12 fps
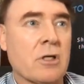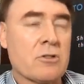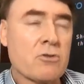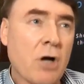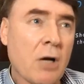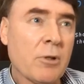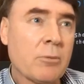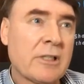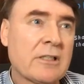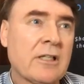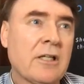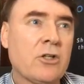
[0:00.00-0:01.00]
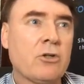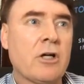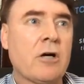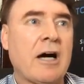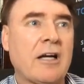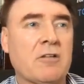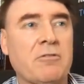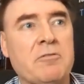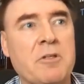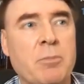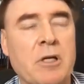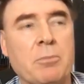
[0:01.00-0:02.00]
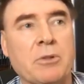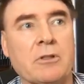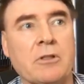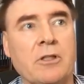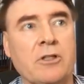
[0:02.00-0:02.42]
tribal, but 150 people